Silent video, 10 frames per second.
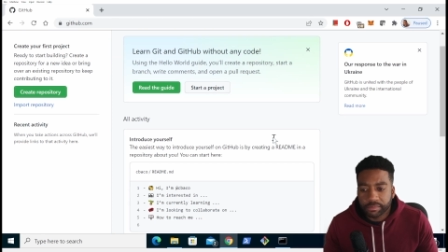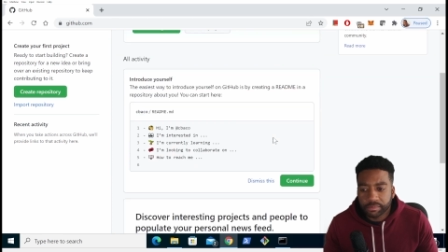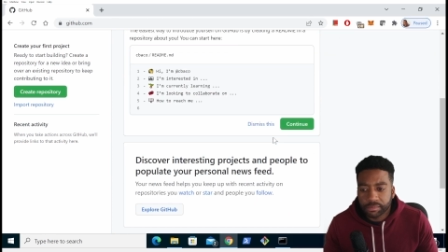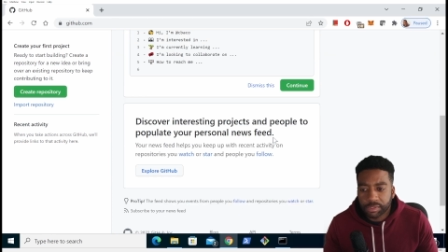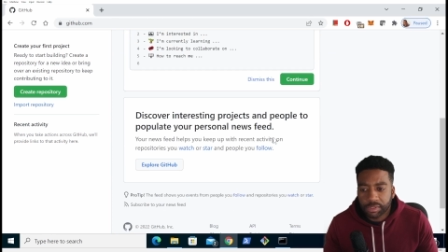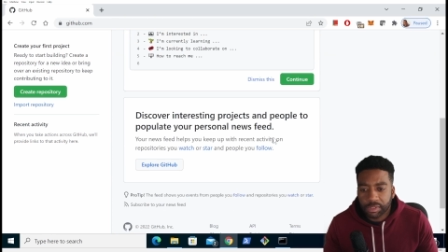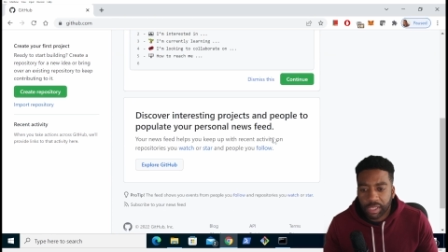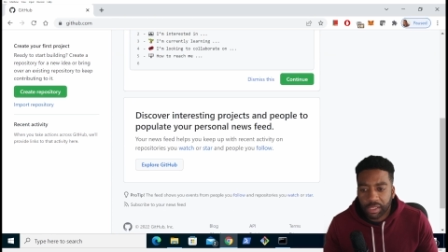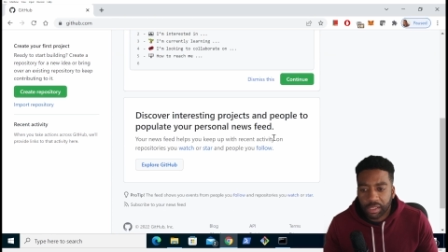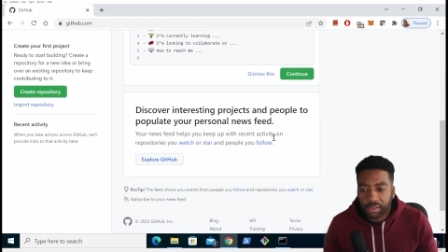just a
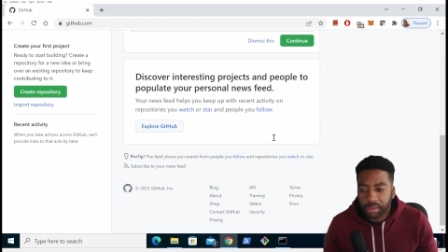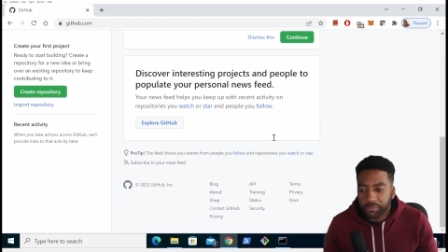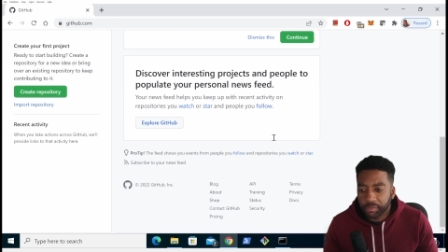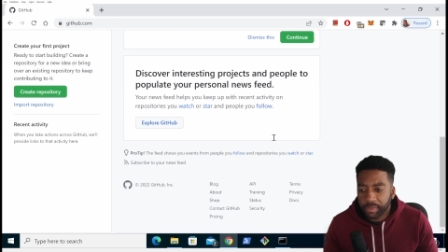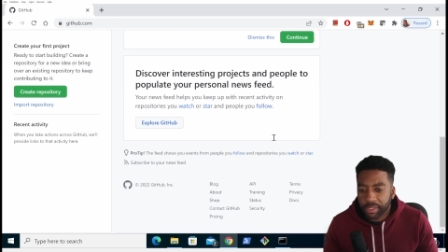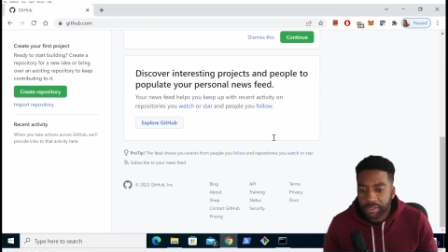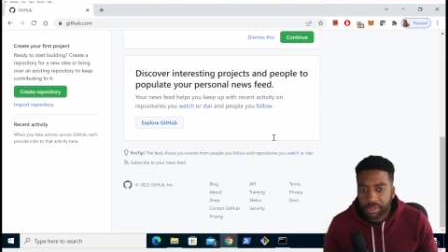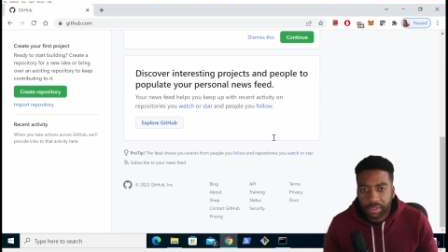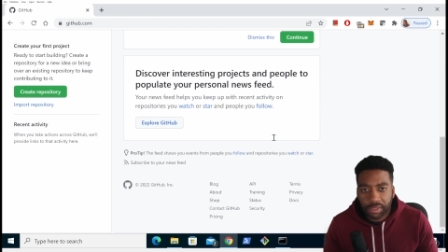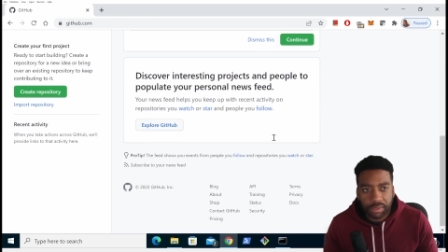lot of other information
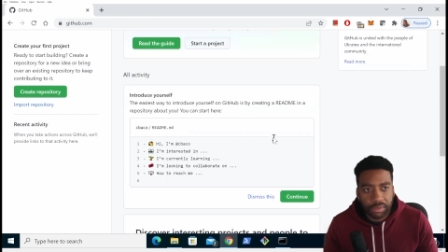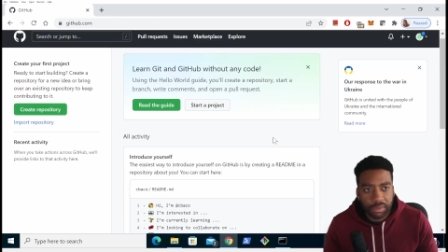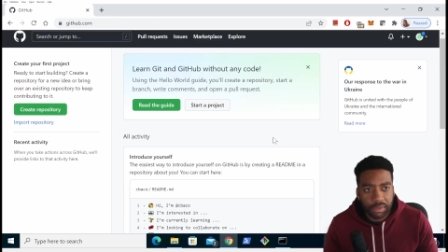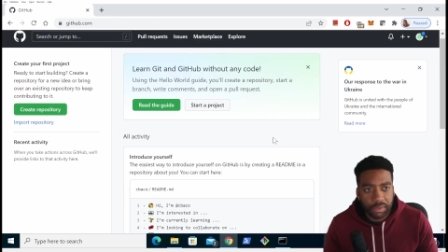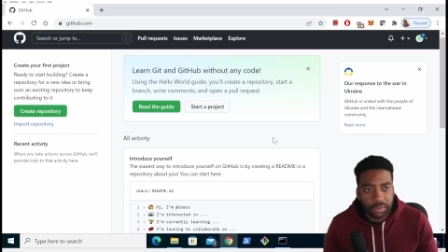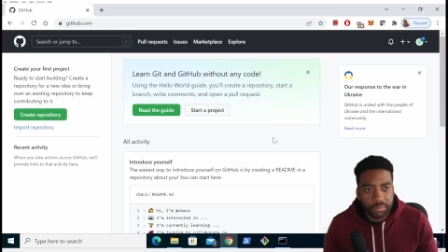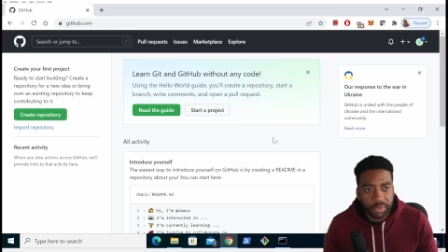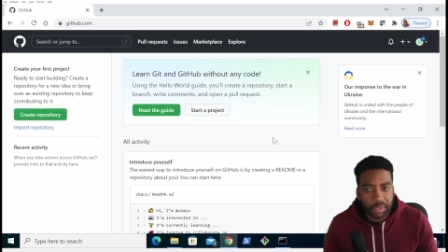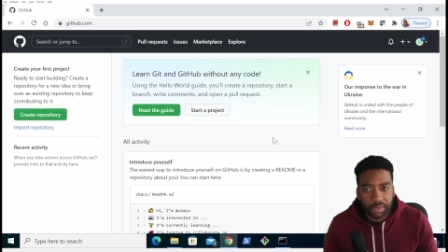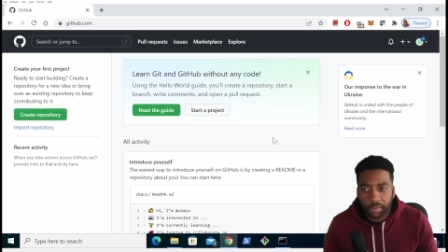that you could use,
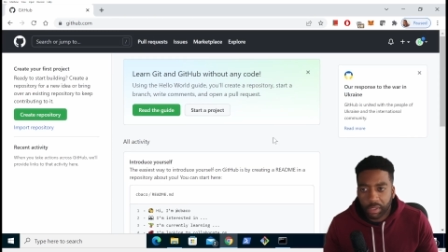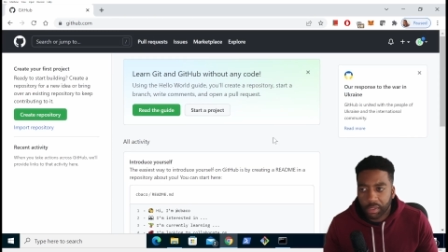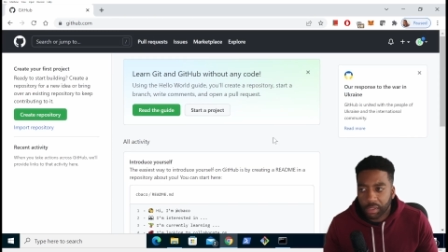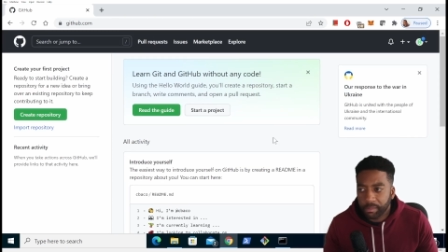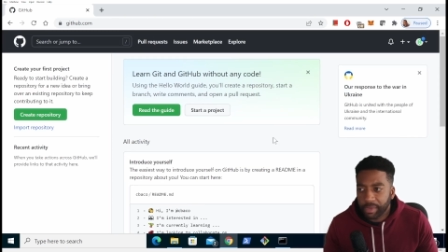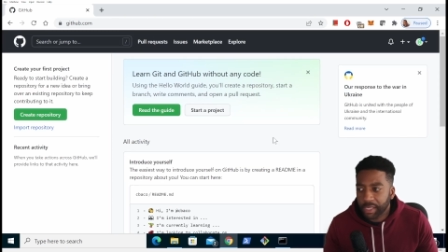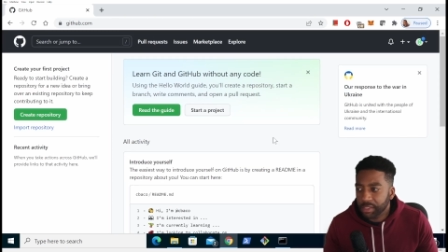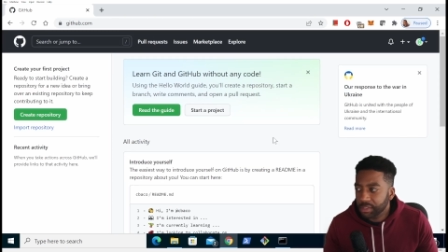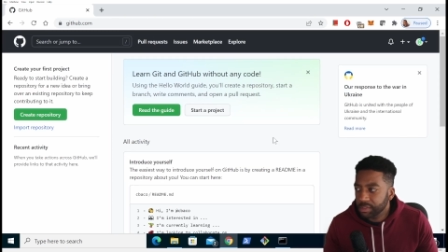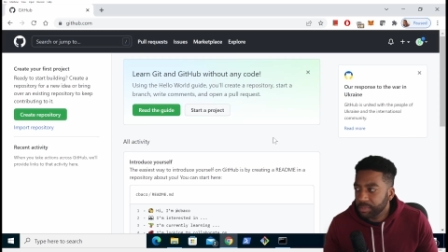but we're going to come back to
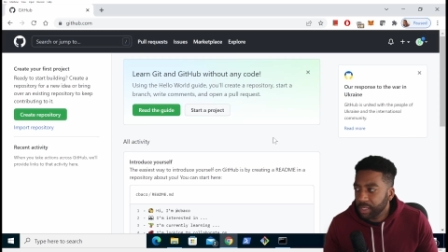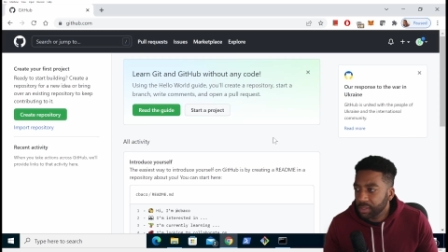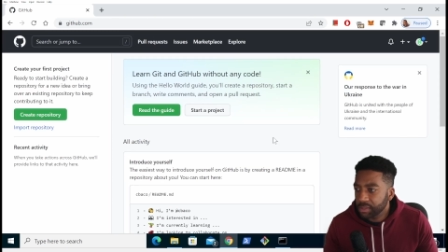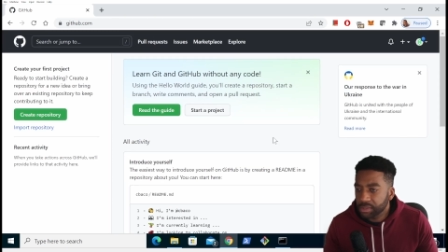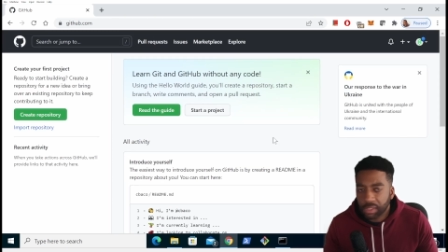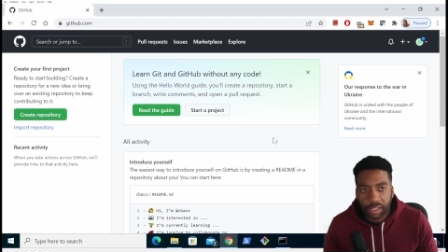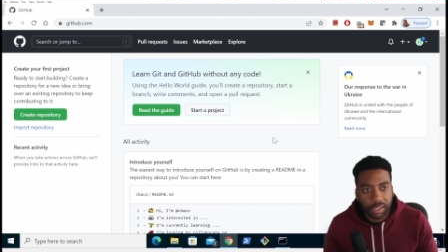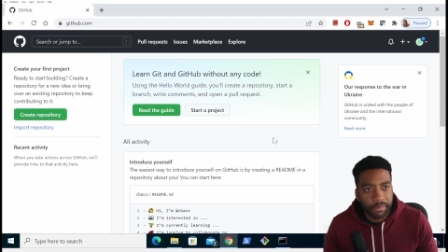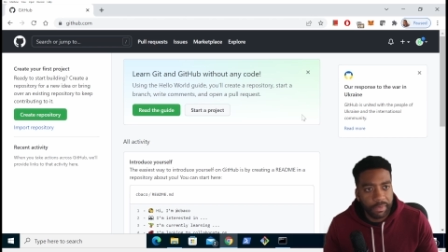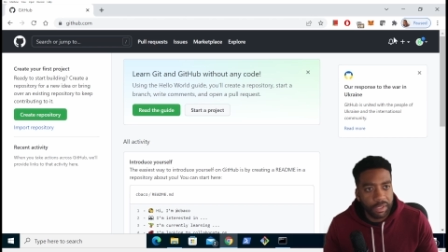this page here in
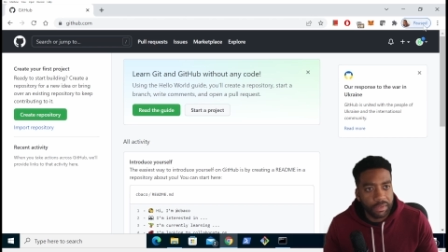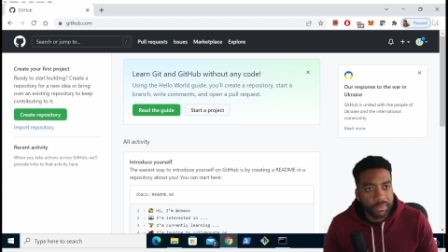a minute.